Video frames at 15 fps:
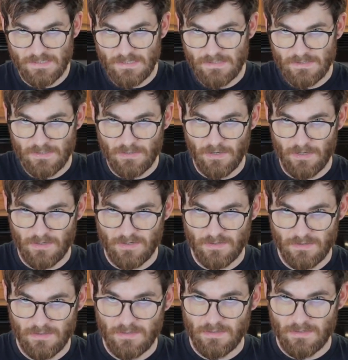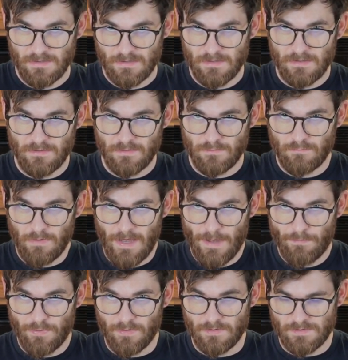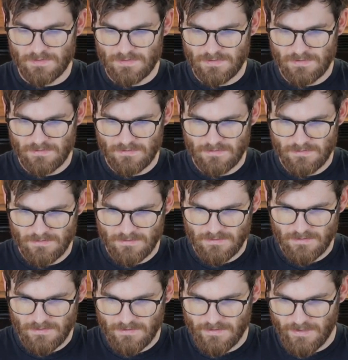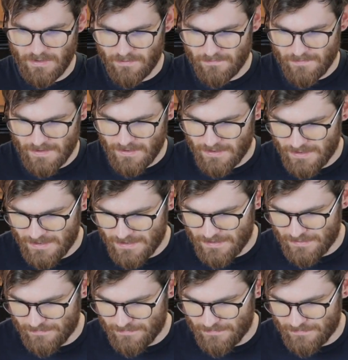These are our wrappers. They're very